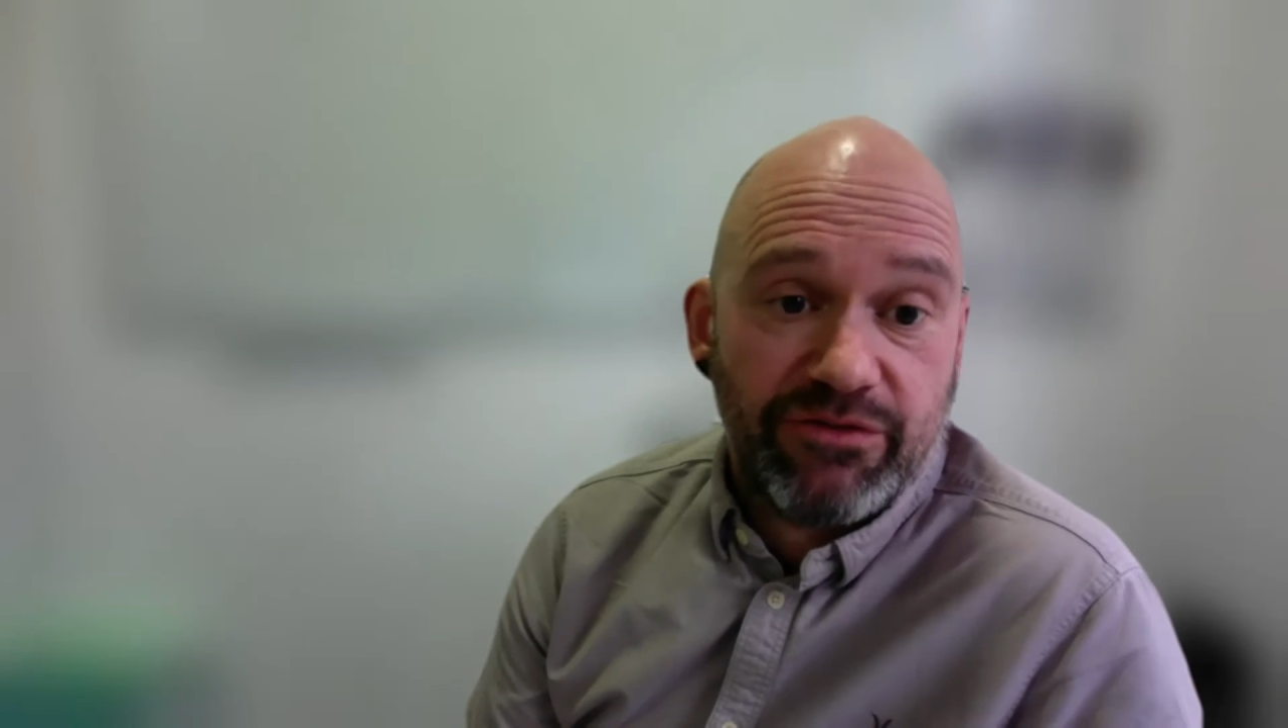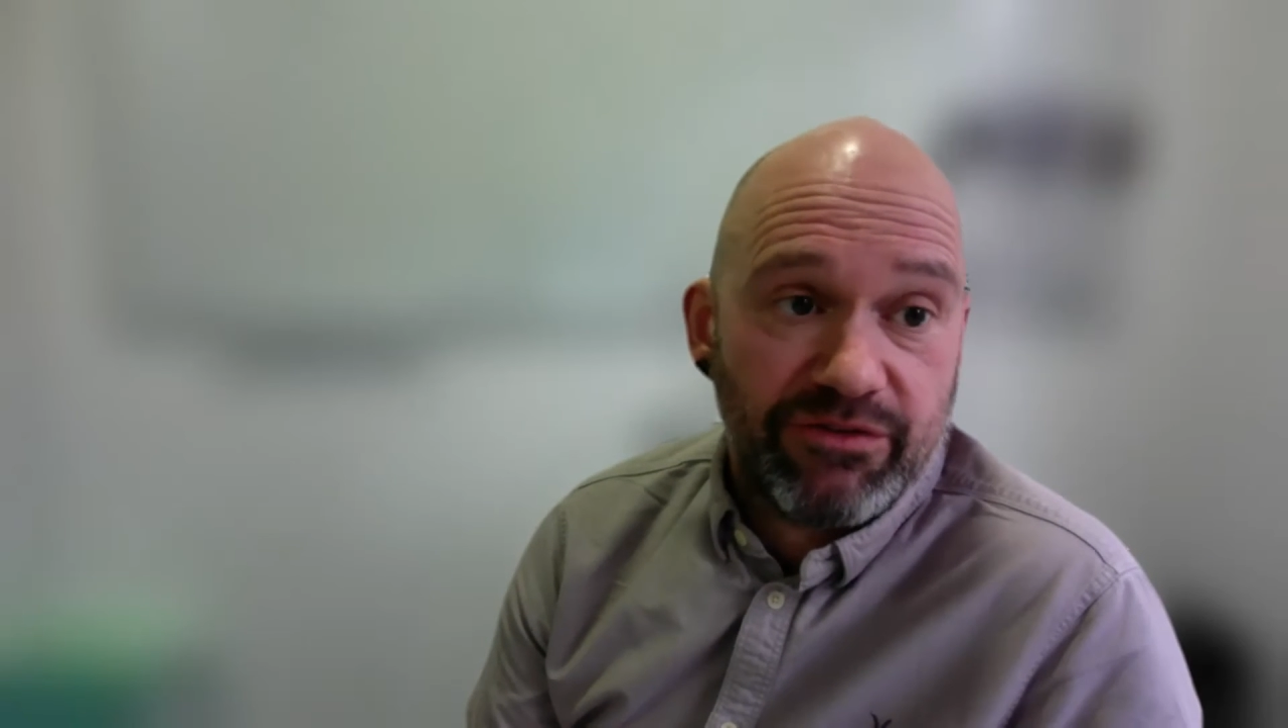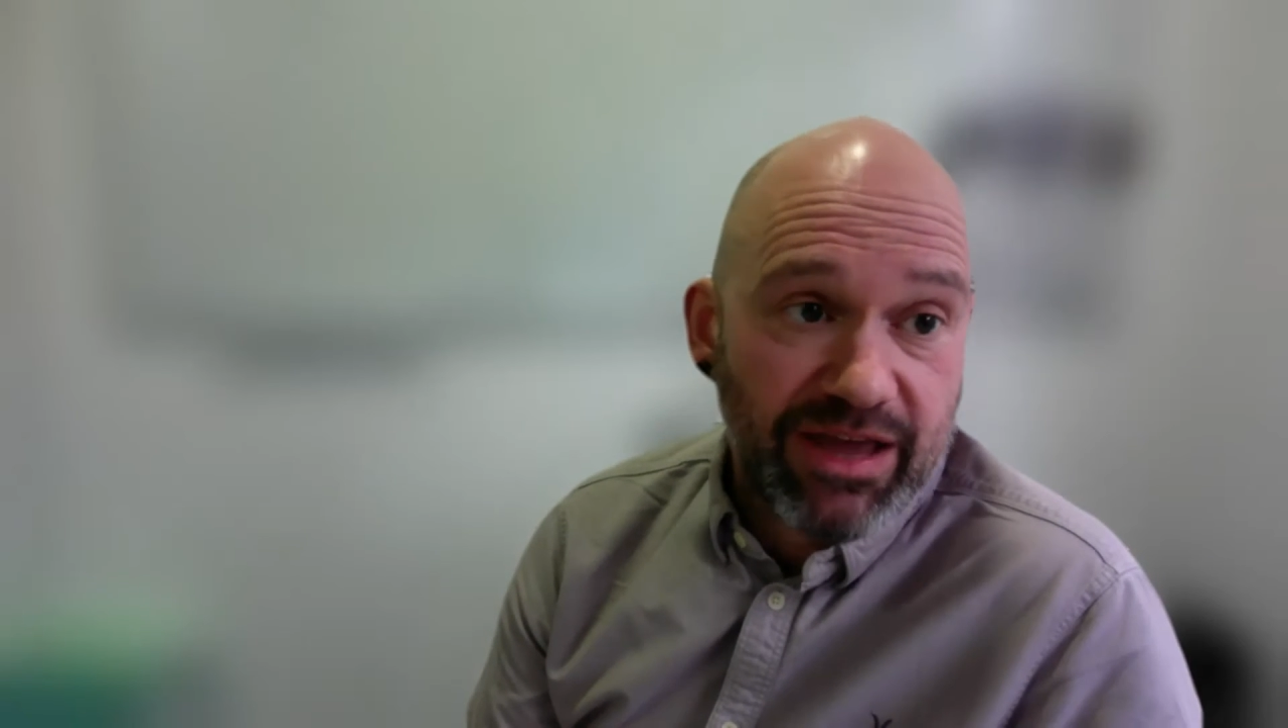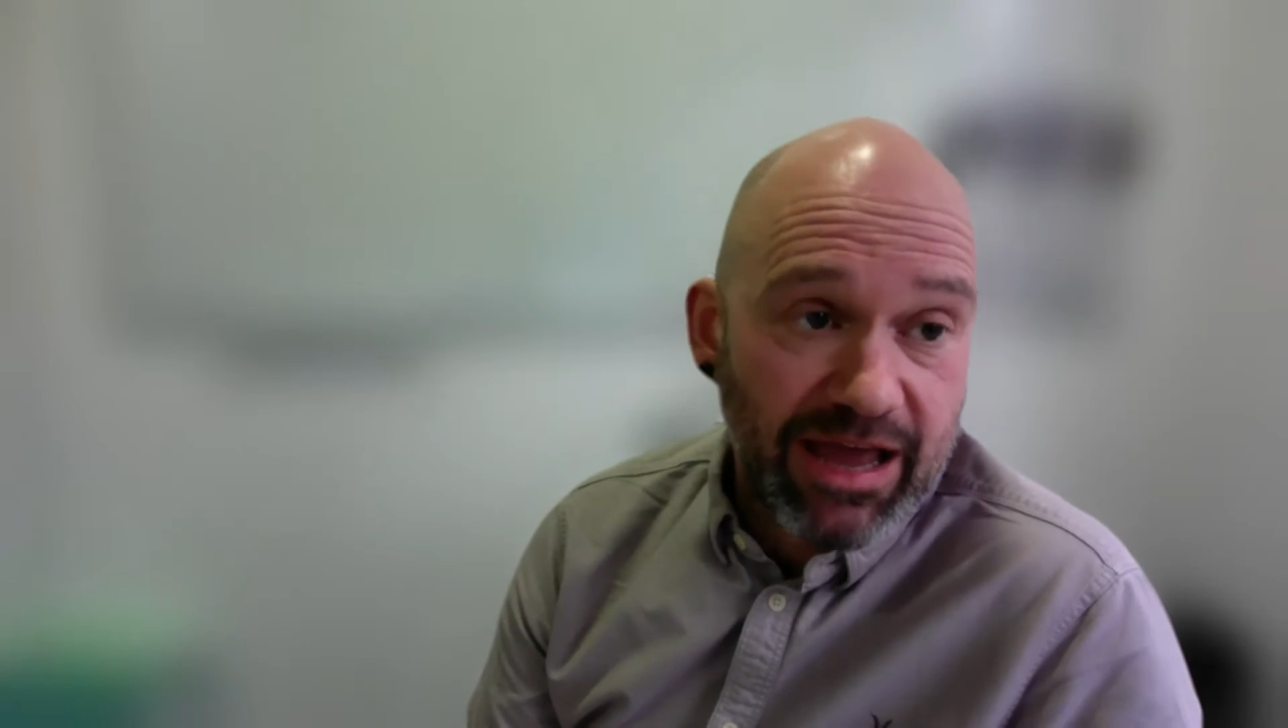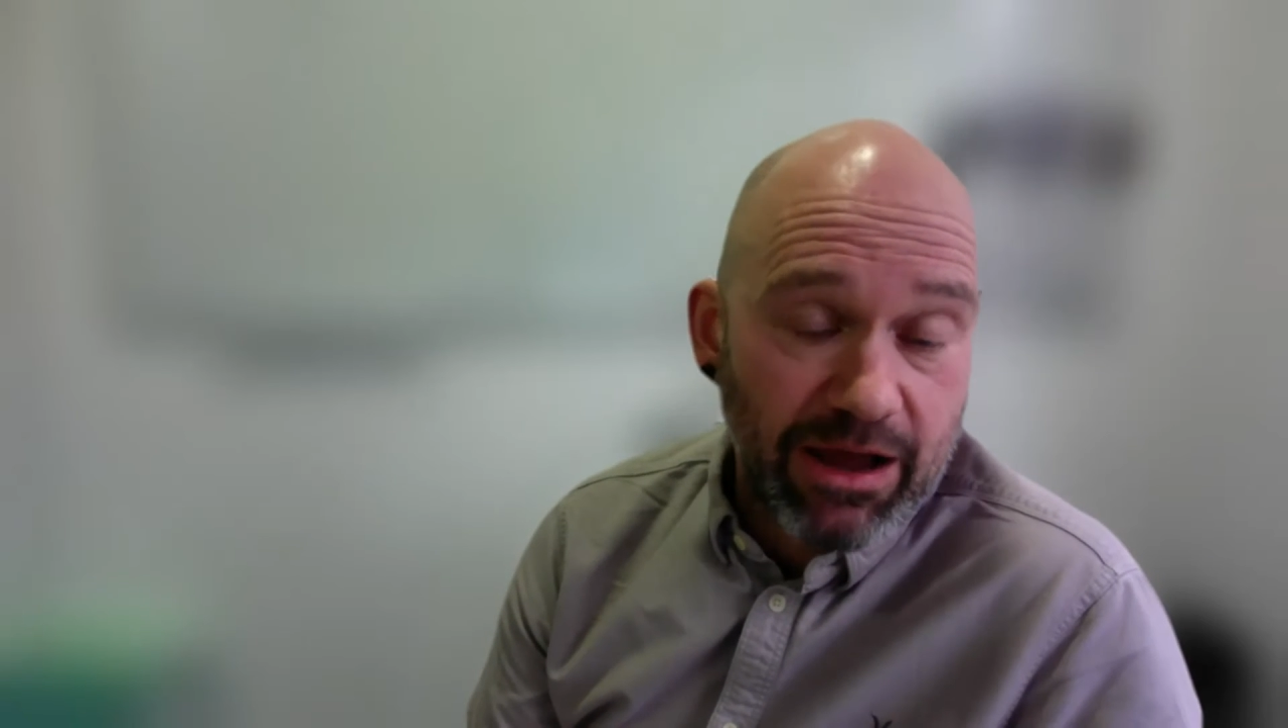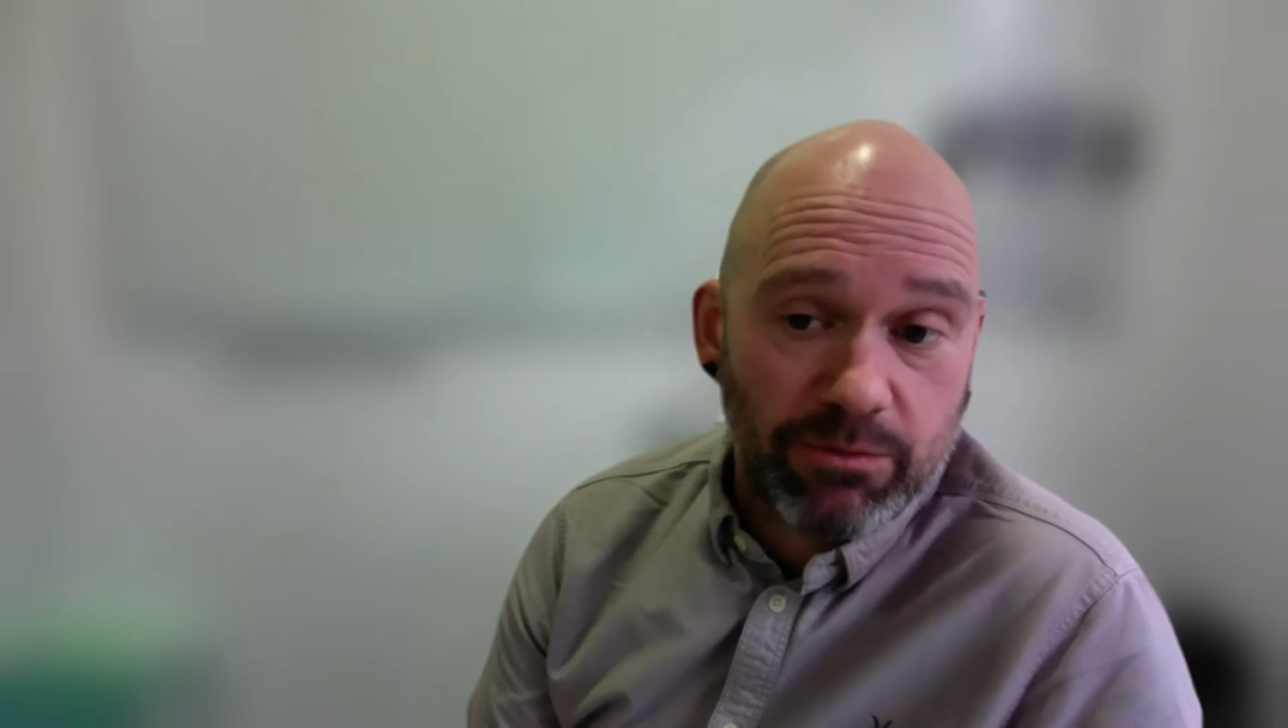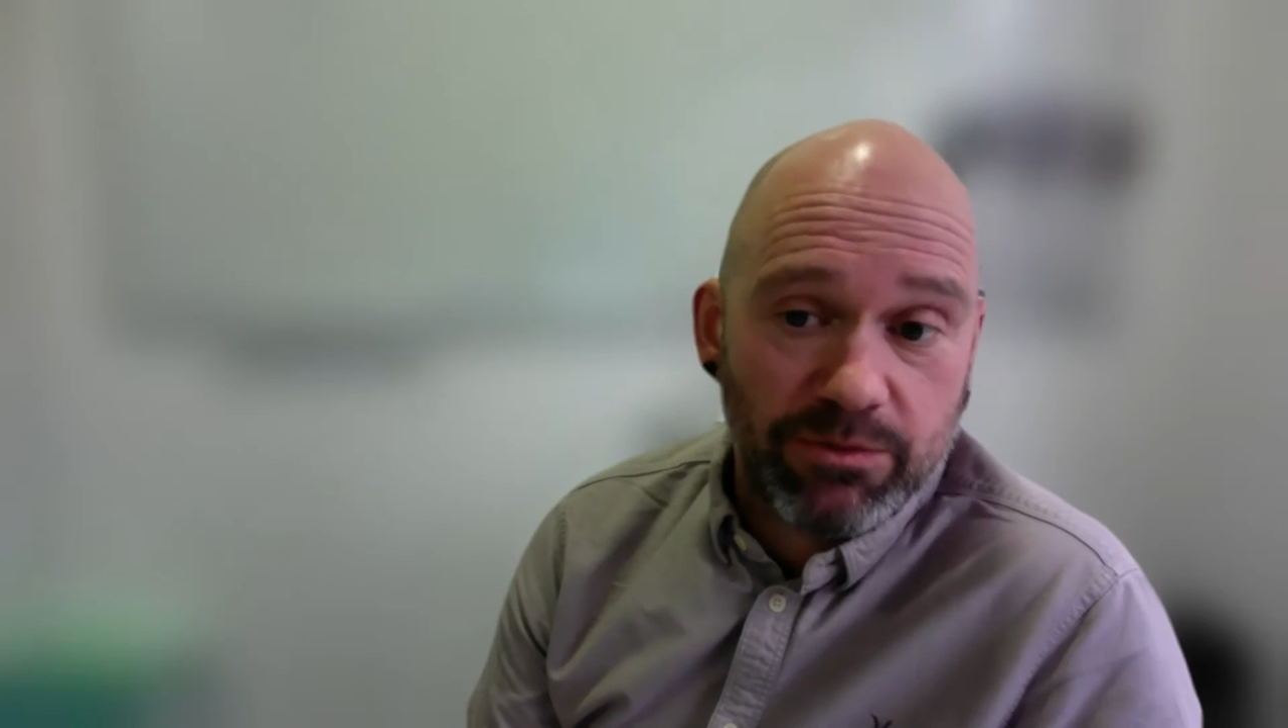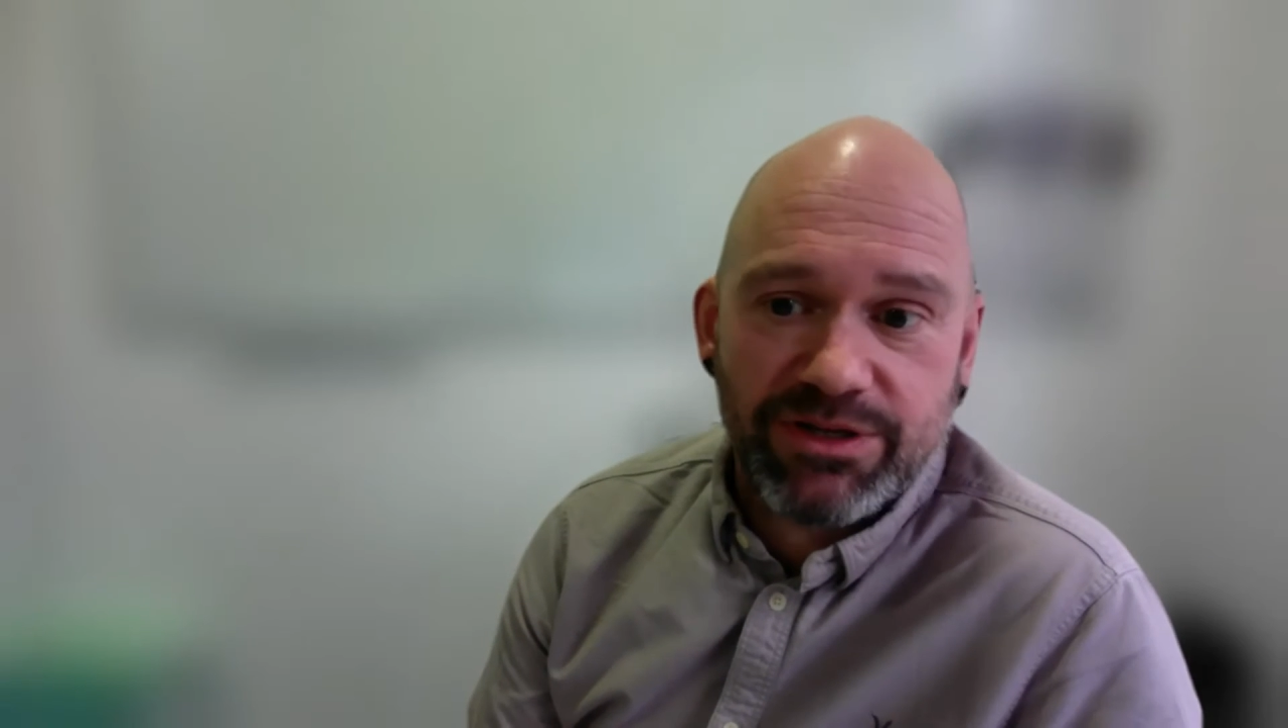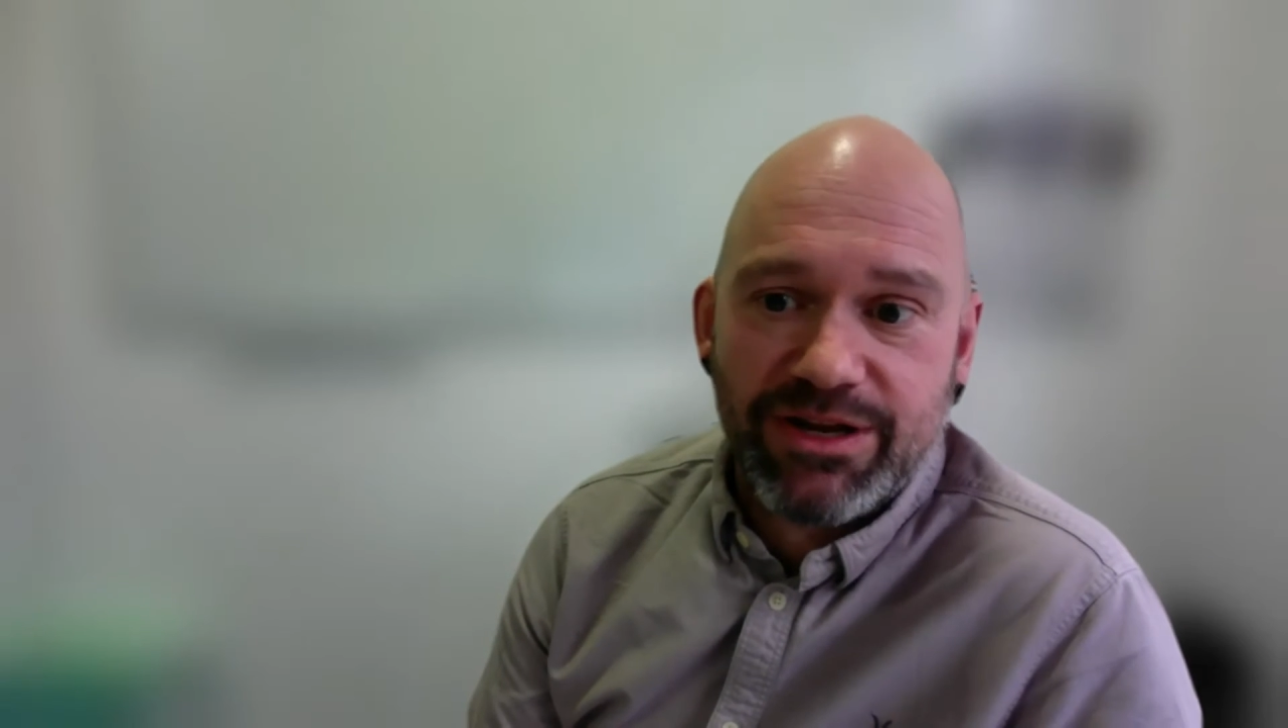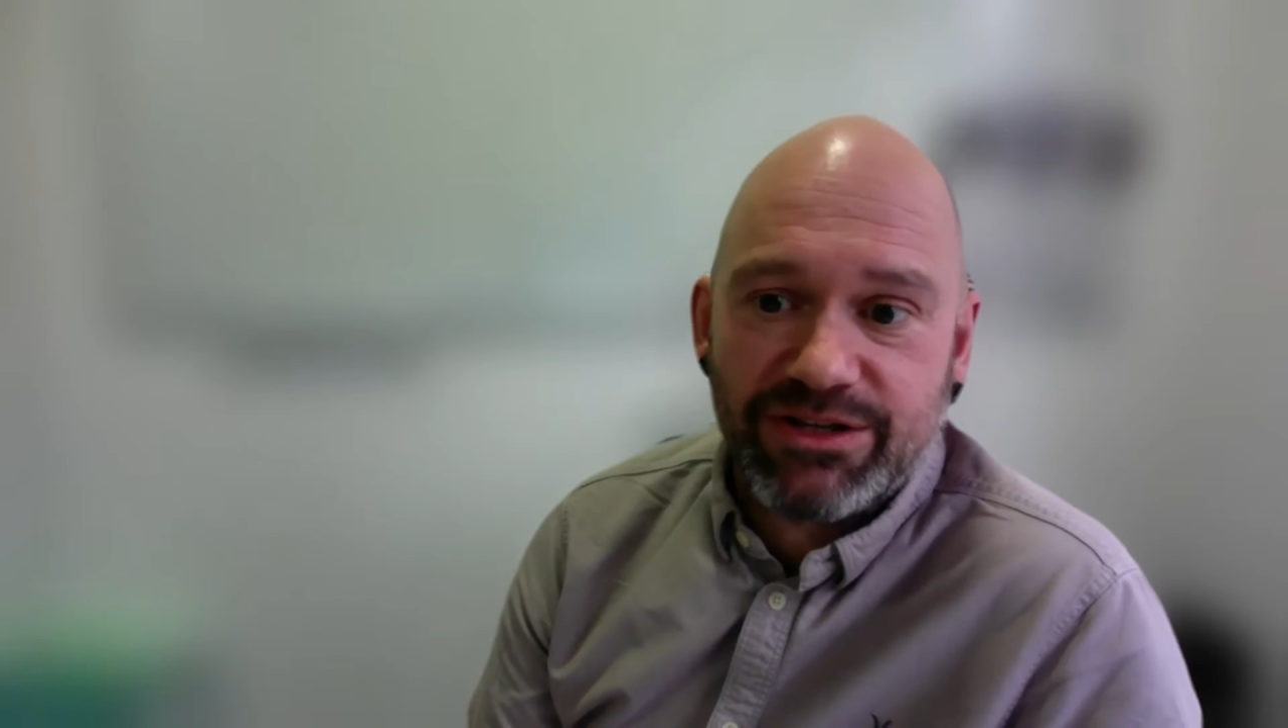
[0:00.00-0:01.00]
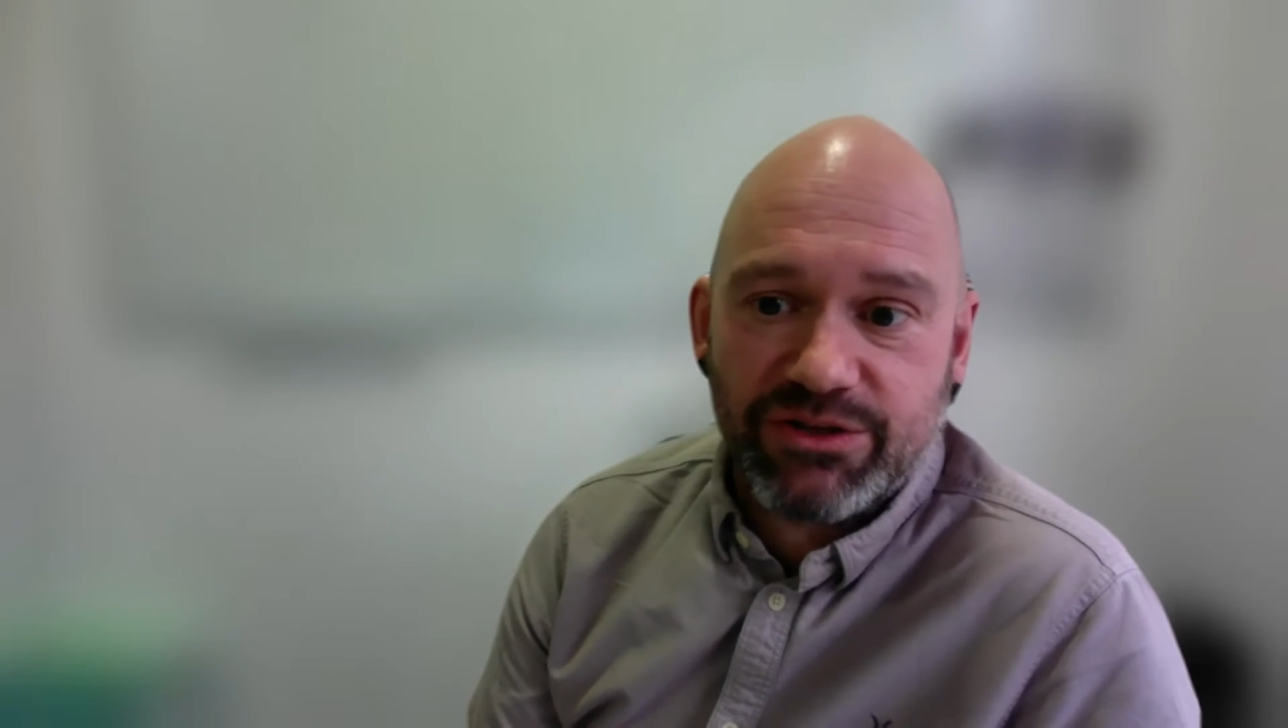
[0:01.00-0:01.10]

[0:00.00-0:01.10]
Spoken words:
accounts and